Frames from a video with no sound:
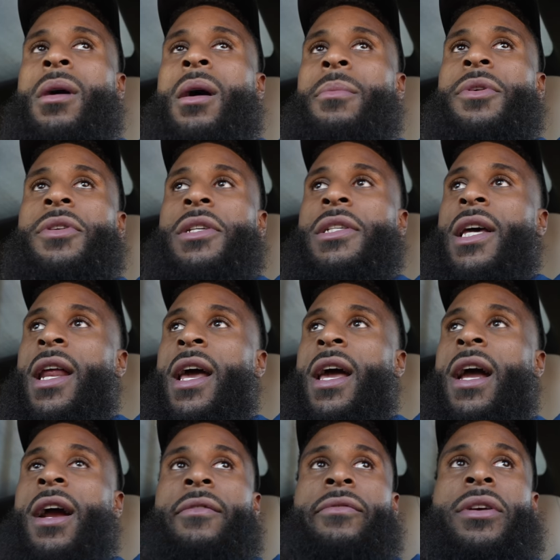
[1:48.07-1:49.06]
mom used to say
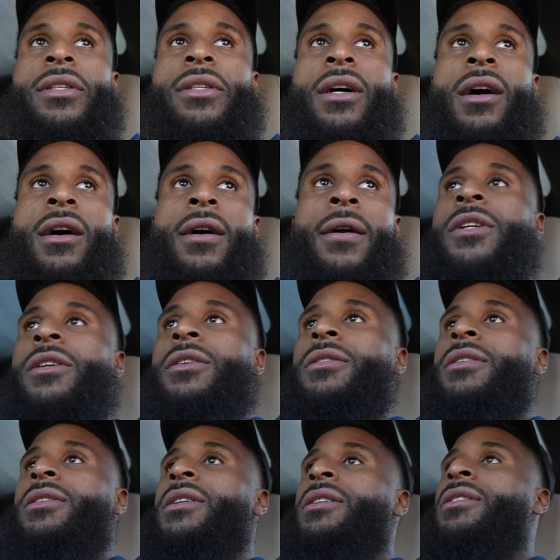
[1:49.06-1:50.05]
that every time she used
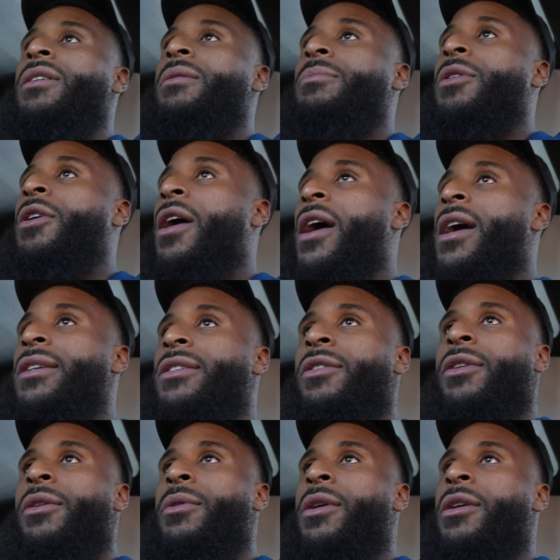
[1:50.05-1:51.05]
to see something crazy
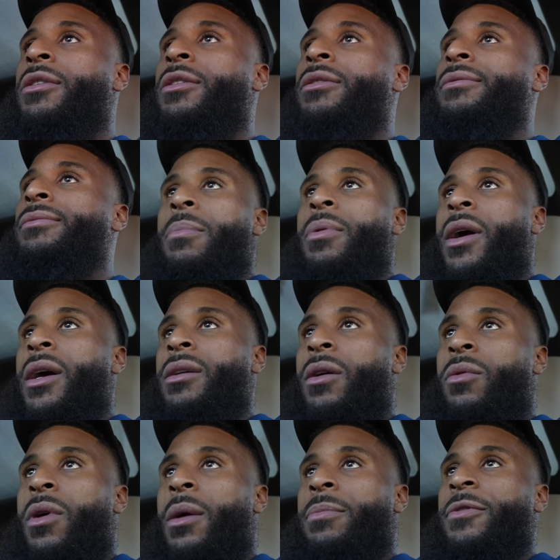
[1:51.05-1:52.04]
on the road. Pray
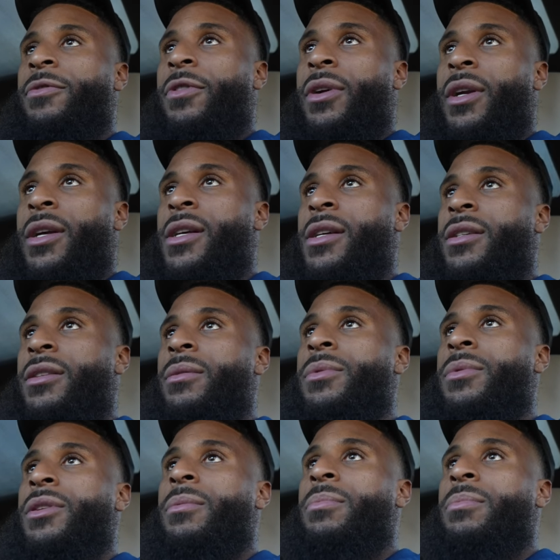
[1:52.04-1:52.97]
no weapon it against them shall